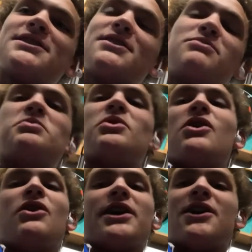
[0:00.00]
Some people
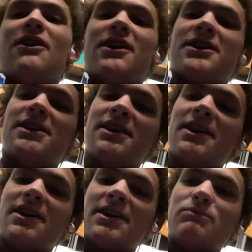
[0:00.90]
call it cocky
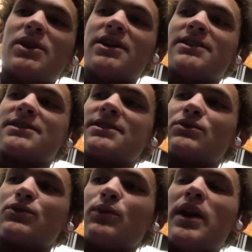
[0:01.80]
because
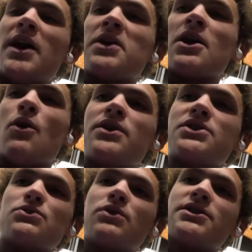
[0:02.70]
when I go
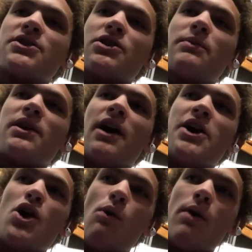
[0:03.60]
into a tournament, I
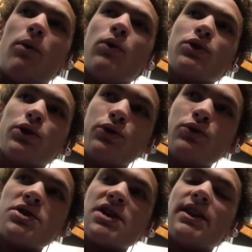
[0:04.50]
know I won't
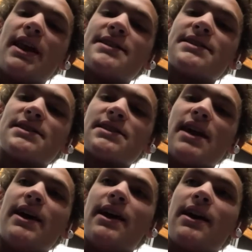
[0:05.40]
lose unless
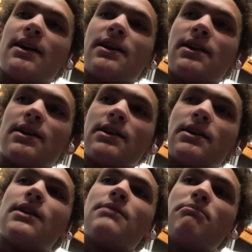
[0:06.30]
like
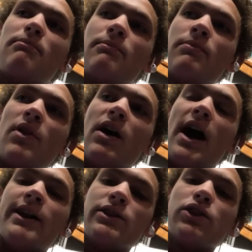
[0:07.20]

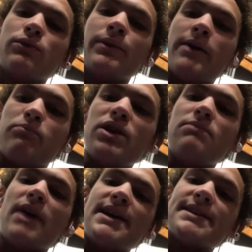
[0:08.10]
I've like
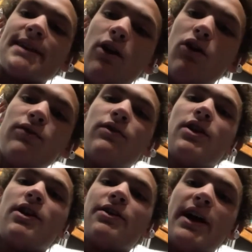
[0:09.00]
beat myself.
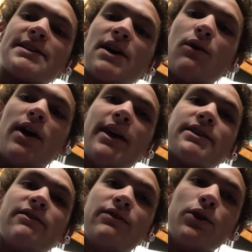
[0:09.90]
That's how I
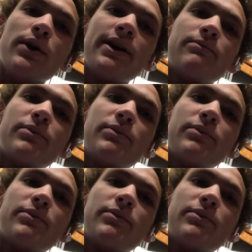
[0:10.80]
like to view it